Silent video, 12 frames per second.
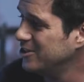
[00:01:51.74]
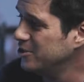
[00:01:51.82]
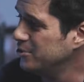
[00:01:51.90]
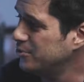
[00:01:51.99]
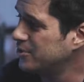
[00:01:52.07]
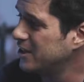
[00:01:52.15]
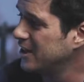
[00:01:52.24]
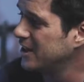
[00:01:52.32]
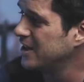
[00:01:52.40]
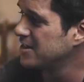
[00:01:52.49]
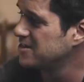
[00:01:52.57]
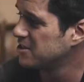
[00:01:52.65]
You
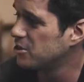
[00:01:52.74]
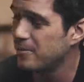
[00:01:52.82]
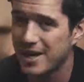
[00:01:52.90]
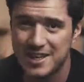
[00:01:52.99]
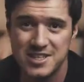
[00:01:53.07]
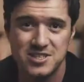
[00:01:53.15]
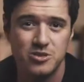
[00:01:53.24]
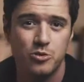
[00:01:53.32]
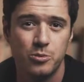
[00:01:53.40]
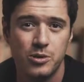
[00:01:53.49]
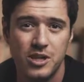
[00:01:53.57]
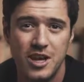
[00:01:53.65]
click it to go back into
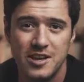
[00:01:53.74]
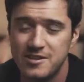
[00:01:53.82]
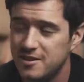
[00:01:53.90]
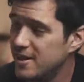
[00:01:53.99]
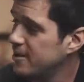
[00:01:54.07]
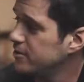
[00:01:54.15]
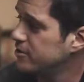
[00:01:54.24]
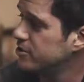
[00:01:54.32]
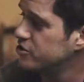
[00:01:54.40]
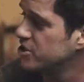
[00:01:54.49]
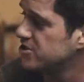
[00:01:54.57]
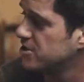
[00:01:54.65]
normal light, and there you can
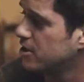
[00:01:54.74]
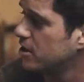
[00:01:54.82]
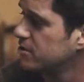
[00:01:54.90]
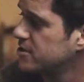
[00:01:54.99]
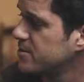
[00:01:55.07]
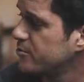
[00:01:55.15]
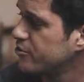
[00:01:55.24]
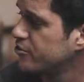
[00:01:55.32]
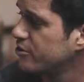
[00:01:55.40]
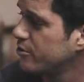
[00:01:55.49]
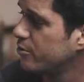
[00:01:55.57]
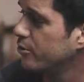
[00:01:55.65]
adjust the color
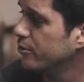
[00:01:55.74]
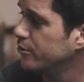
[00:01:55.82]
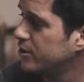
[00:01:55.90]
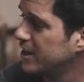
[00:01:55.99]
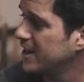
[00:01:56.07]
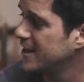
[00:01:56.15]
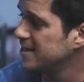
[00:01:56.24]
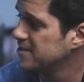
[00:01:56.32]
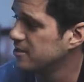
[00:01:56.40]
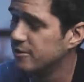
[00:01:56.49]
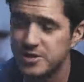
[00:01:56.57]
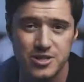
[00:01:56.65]
temperature, or you click it
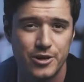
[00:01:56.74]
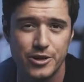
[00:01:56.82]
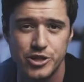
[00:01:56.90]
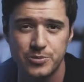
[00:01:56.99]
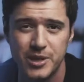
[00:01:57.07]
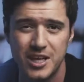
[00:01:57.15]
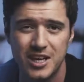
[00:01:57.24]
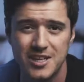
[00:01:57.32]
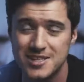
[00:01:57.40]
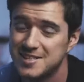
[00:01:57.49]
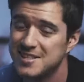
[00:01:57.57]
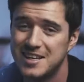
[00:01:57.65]
to go into RGB
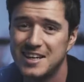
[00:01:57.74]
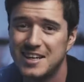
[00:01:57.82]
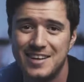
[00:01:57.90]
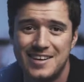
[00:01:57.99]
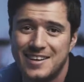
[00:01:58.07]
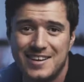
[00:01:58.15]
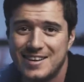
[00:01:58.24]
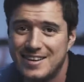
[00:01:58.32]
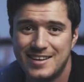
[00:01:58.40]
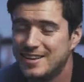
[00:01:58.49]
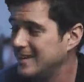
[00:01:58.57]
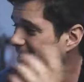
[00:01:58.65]
lights,
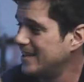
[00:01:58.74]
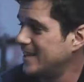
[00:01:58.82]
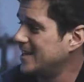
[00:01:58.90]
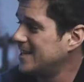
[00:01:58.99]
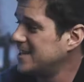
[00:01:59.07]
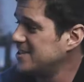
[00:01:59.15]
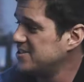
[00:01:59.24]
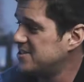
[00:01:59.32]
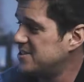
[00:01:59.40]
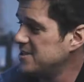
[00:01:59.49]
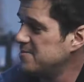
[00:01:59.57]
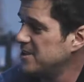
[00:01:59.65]
and then you
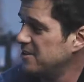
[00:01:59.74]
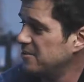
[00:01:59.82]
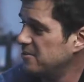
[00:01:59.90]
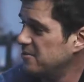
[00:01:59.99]
just dim it